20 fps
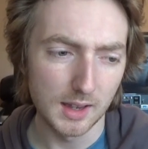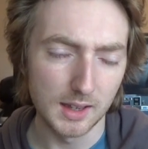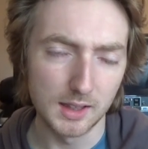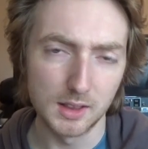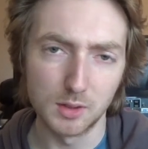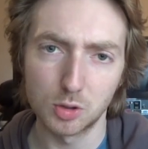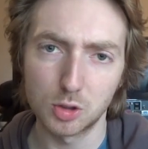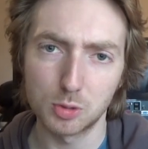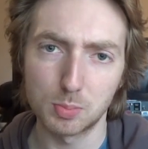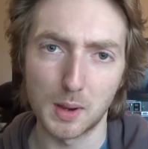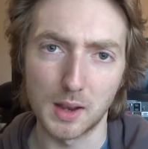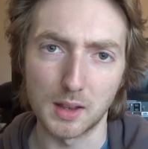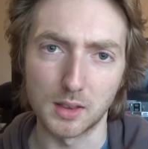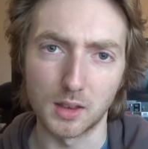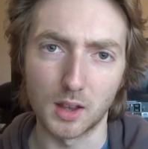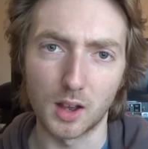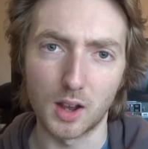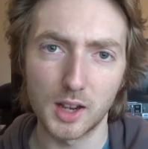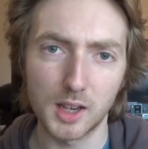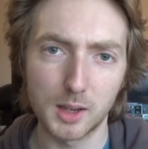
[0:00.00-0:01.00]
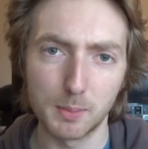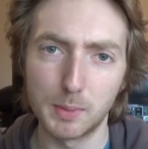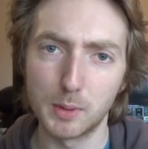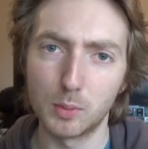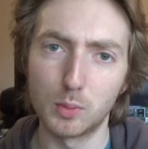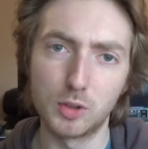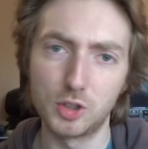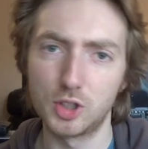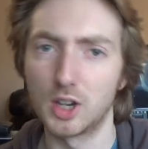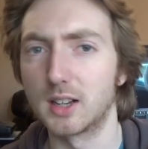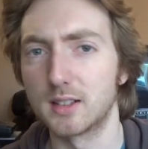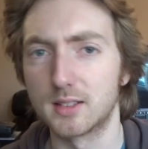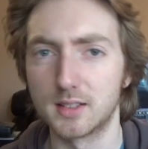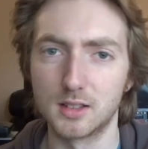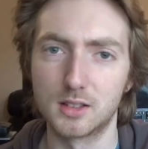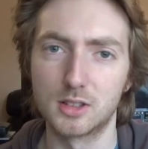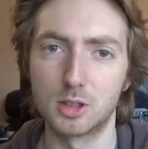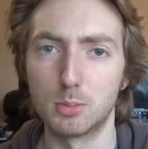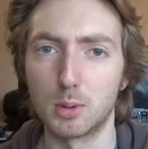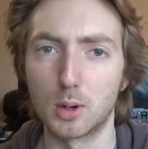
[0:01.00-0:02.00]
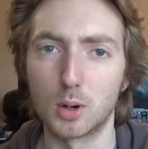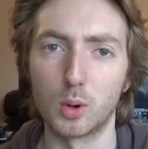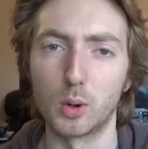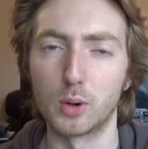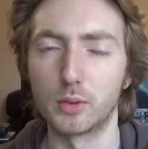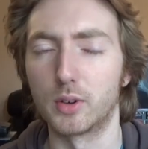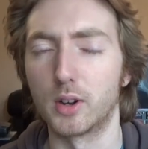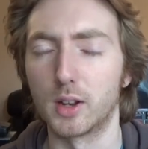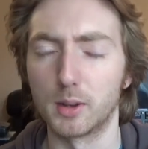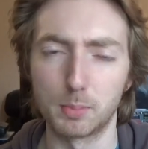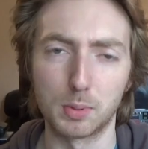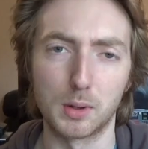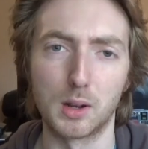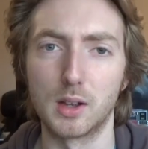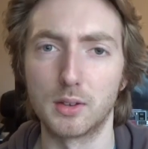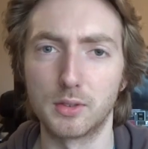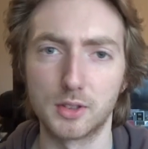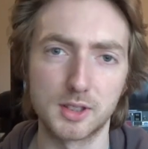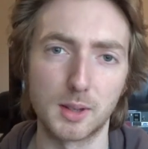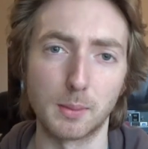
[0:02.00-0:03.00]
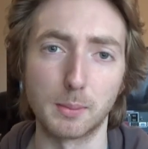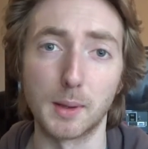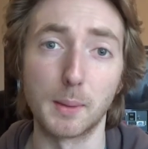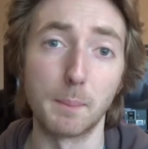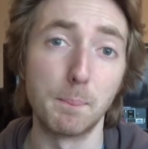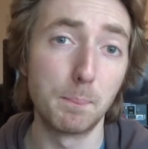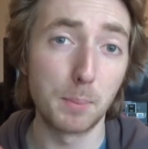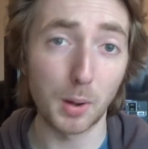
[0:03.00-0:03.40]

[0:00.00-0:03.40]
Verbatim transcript: in the respect that I can be rejected tomorrow if I apply for something.